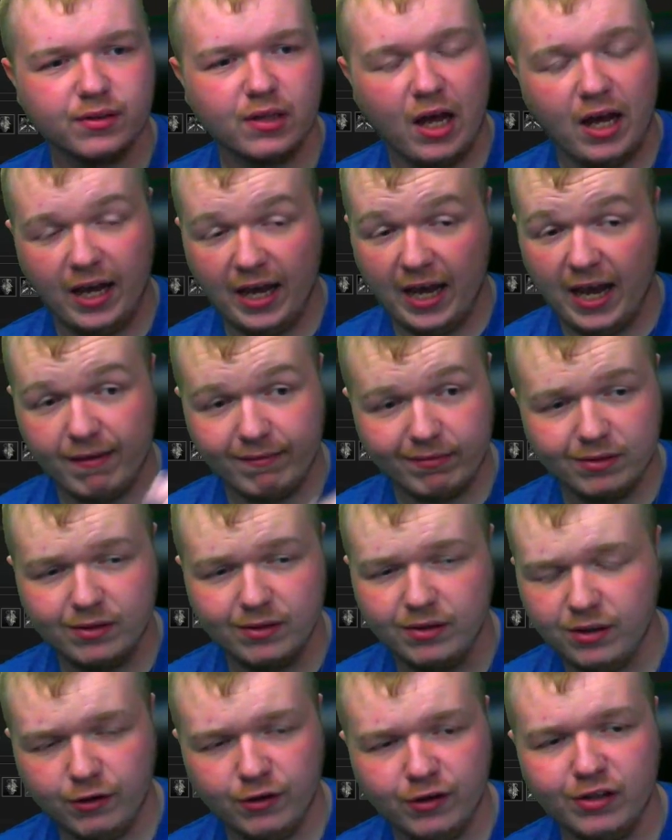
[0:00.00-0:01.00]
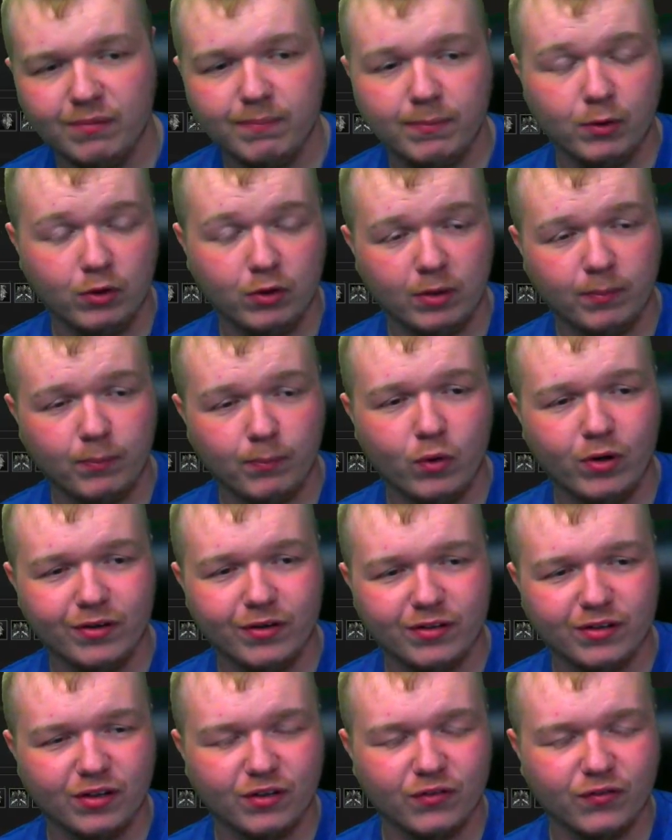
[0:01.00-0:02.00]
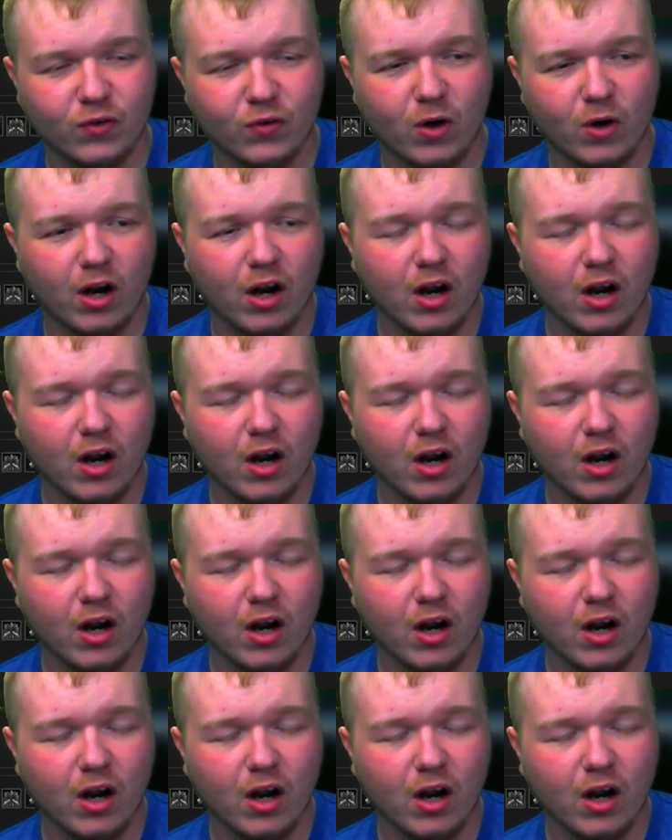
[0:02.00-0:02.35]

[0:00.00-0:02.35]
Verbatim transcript: I have a series built up on it so far.